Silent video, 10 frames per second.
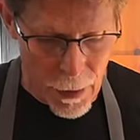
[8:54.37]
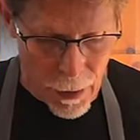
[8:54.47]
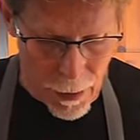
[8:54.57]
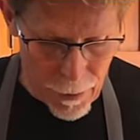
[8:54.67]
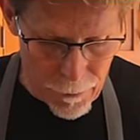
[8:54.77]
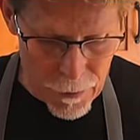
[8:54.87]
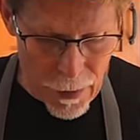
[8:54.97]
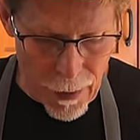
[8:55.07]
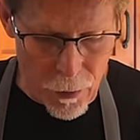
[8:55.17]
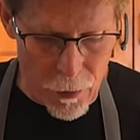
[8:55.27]
um,
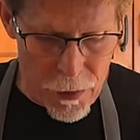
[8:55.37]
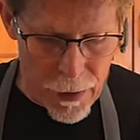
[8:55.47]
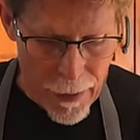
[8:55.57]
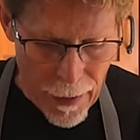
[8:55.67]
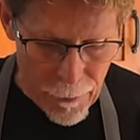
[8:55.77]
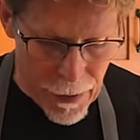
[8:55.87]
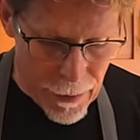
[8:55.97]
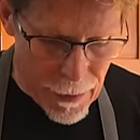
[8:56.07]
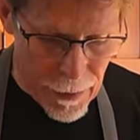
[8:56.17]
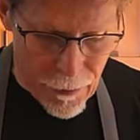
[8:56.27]
tacos. I'm going to
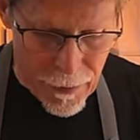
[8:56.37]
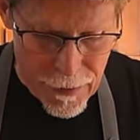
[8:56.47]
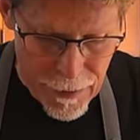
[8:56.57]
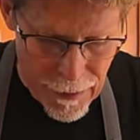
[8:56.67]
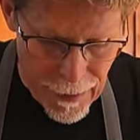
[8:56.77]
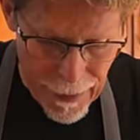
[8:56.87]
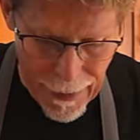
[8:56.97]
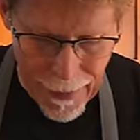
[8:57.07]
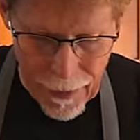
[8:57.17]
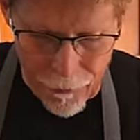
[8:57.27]
cut this in
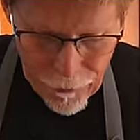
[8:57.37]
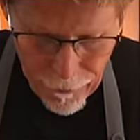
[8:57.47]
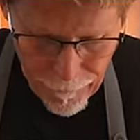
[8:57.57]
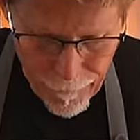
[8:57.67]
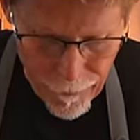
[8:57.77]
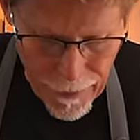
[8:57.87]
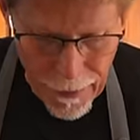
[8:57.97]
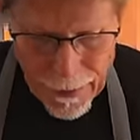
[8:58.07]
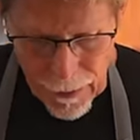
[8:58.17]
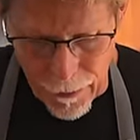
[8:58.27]
half.
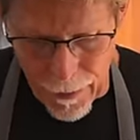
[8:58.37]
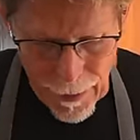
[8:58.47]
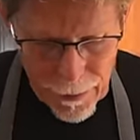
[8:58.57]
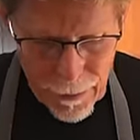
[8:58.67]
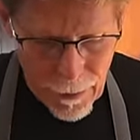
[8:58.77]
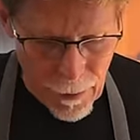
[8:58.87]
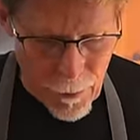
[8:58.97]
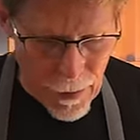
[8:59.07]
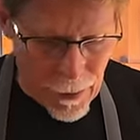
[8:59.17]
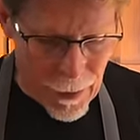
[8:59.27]
And then I'm
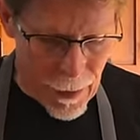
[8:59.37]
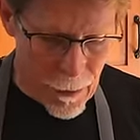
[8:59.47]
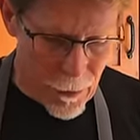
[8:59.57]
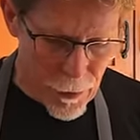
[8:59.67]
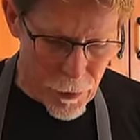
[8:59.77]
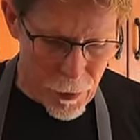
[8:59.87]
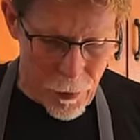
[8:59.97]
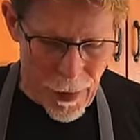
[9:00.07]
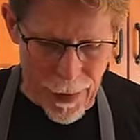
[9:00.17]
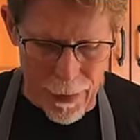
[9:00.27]
going to cut the two
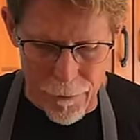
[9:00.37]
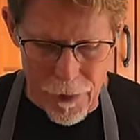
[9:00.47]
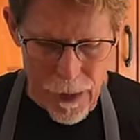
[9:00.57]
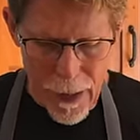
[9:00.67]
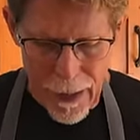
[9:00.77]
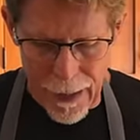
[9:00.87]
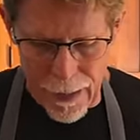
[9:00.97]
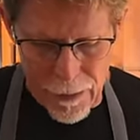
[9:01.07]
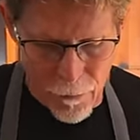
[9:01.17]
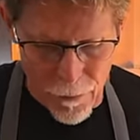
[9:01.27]
halves
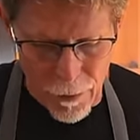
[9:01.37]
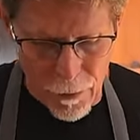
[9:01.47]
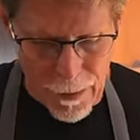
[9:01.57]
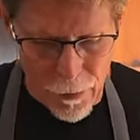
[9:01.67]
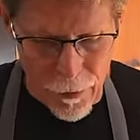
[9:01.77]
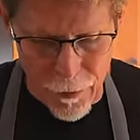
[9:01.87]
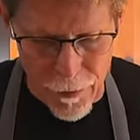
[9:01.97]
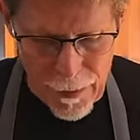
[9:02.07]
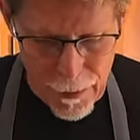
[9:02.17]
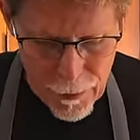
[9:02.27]
in fairly
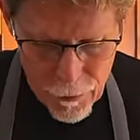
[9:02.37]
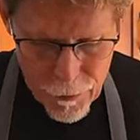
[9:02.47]
thin little